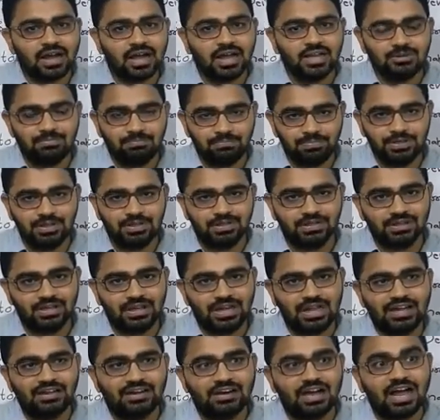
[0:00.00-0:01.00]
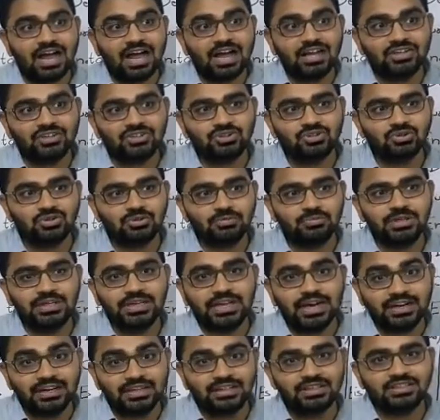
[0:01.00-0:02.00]
IP and I should be
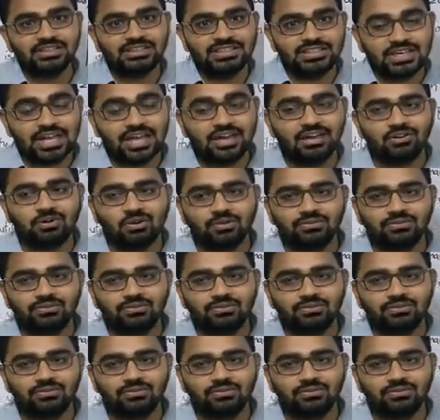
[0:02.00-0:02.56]
getting a share